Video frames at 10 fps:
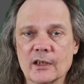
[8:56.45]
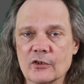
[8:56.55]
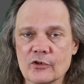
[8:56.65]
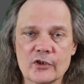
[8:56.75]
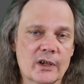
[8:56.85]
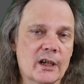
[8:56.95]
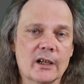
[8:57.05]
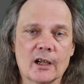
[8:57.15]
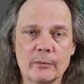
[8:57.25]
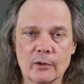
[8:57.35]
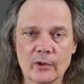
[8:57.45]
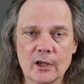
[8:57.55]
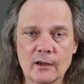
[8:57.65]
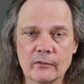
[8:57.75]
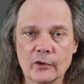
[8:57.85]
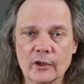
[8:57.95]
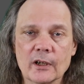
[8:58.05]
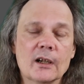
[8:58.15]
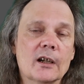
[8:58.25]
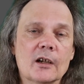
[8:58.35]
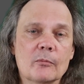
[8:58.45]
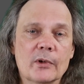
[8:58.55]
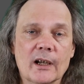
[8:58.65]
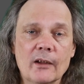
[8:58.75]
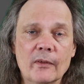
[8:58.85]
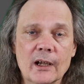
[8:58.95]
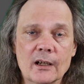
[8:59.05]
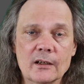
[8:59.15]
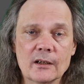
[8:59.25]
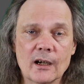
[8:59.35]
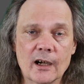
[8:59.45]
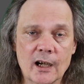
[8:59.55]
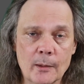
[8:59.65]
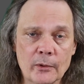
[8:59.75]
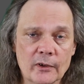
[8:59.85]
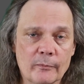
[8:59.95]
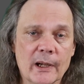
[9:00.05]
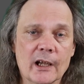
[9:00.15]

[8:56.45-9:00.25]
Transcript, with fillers: they just cannot be recovered, but I've had a couple of